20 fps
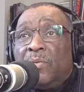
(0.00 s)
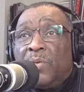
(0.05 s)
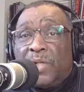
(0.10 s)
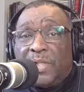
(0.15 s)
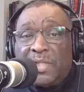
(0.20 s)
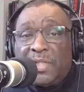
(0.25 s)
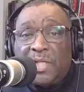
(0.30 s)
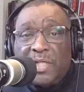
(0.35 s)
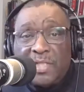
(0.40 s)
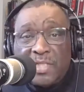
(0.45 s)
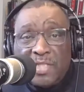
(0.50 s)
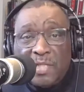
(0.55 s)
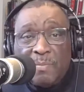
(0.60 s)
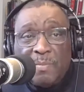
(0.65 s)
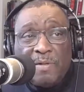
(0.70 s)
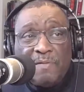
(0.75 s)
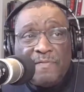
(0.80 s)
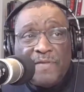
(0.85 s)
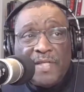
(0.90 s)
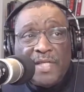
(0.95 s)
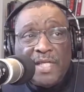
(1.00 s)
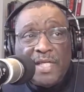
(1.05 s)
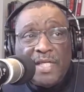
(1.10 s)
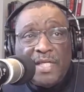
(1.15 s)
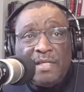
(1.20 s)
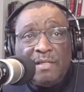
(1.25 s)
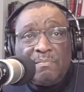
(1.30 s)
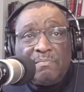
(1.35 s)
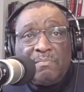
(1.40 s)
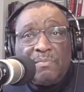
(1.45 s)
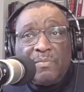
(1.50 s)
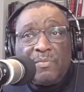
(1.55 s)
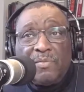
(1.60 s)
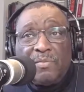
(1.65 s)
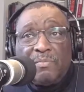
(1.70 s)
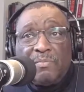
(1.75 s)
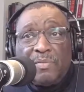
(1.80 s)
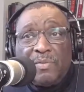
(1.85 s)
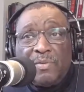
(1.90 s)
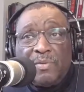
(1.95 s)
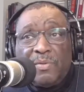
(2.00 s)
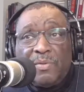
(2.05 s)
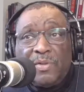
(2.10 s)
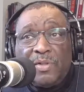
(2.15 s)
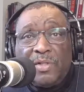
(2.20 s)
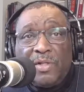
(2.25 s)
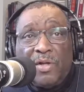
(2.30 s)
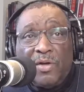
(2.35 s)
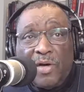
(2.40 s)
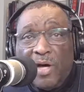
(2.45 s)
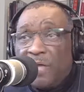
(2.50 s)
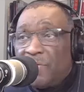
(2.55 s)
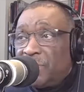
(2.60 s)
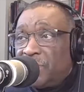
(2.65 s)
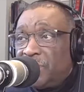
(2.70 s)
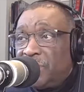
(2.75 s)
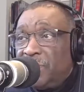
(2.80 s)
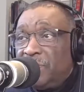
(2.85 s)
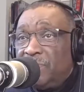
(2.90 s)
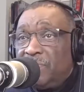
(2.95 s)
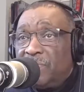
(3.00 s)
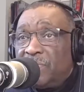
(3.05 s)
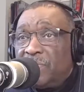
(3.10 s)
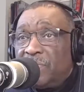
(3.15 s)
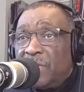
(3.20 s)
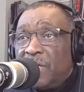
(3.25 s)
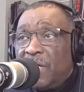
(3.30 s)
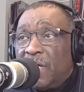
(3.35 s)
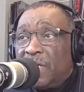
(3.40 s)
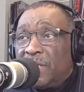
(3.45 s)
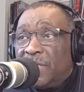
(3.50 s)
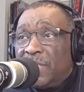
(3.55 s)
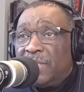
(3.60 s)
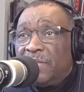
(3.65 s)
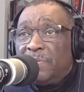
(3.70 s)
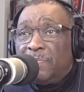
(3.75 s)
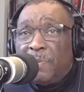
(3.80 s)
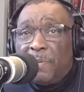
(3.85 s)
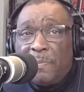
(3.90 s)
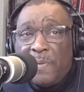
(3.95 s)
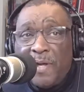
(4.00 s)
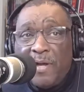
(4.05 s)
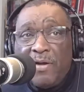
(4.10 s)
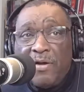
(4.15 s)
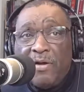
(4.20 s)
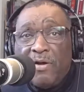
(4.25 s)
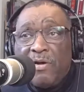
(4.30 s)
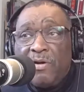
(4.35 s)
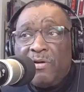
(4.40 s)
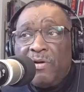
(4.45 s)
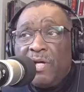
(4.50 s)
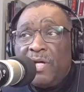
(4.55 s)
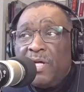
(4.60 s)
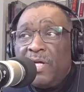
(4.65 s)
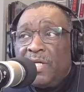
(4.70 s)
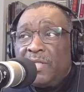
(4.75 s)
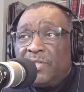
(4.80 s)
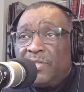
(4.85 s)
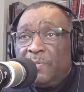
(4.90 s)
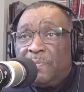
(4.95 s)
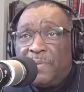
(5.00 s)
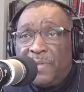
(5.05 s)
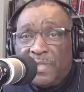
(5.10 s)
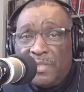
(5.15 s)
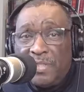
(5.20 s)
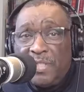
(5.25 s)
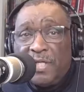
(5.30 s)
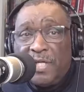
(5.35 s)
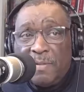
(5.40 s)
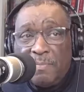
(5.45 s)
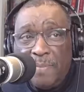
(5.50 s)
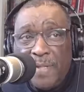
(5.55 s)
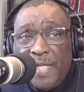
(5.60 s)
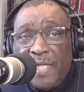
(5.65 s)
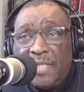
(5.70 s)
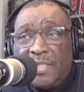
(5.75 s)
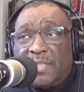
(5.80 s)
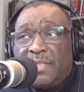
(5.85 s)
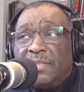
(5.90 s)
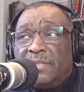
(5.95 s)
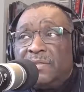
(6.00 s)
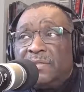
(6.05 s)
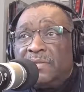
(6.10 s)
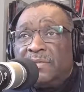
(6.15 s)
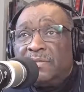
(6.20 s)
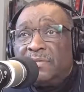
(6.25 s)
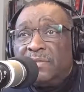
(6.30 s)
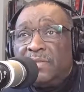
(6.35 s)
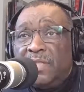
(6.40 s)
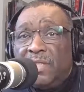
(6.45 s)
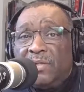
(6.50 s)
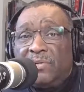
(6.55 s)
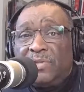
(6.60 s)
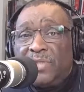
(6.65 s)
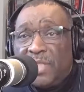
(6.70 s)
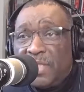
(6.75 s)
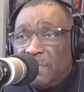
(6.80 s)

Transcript: with some of the, other students. Didn't prepare her to compete, She